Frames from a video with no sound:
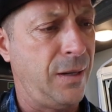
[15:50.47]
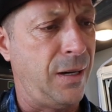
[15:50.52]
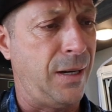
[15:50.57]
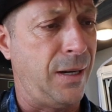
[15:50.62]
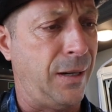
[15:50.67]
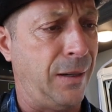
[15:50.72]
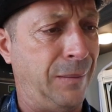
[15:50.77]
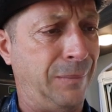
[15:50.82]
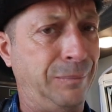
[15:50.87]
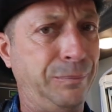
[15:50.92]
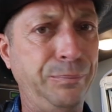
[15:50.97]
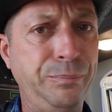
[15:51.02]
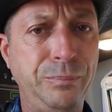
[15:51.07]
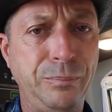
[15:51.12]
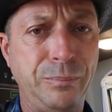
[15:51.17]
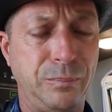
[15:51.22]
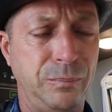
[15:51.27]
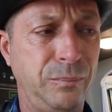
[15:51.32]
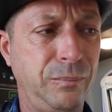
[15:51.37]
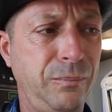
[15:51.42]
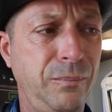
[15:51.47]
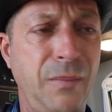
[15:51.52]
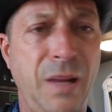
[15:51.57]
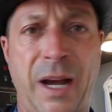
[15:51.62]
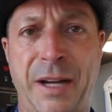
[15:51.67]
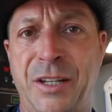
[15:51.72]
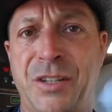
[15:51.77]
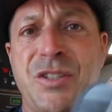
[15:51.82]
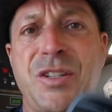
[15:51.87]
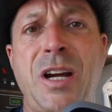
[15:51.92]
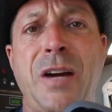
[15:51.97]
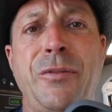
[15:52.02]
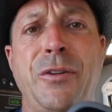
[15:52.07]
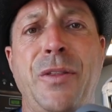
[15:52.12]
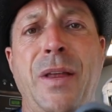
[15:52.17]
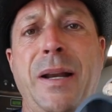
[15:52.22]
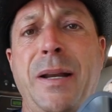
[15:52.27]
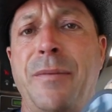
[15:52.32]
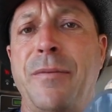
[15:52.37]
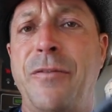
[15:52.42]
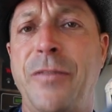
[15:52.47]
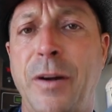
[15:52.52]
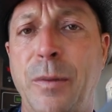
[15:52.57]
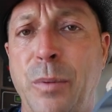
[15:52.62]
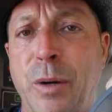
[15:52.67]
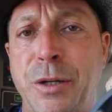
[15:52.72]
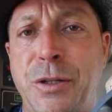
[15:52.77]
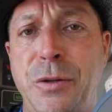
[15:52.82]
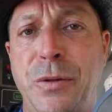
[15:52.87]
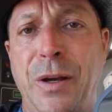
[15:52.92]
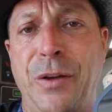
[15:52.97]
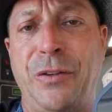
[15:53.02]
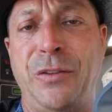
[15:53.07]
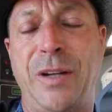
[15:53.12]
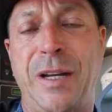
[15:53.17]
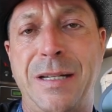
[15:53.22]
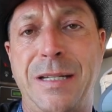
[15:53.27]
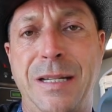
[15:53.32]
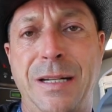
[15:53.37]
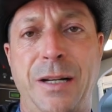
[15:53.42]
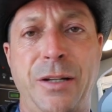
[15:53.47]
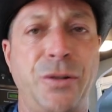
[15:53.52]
I discovered that in February 2019,